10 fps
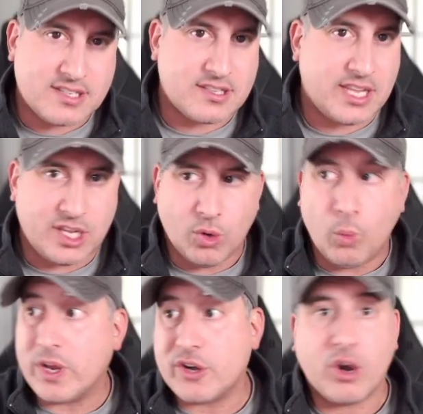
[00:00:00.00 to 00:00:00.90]
the
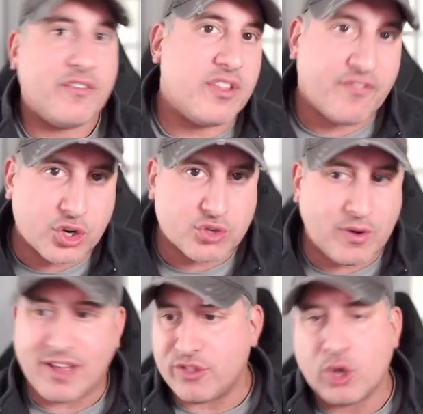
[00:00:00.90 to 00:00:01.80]
winner of the first
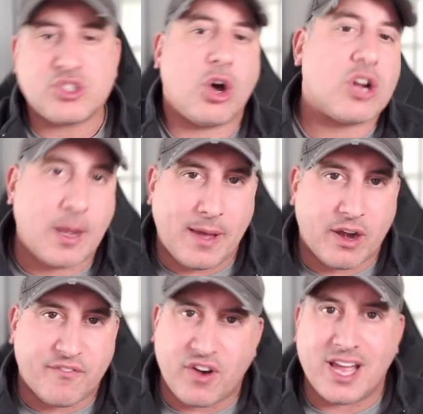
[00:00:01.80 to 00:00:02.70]
round, those all come out on
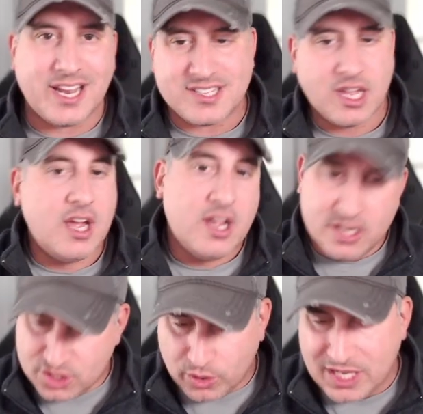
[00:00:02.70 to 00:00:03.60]
Fridays.
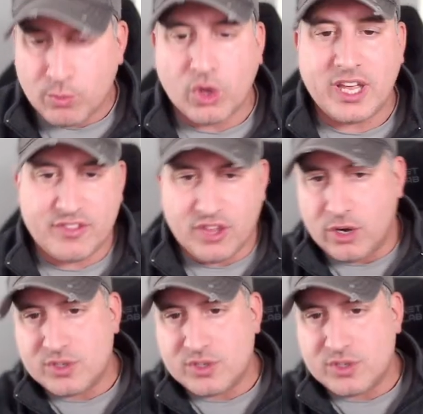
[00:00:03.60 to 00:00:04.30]
So he will hit those,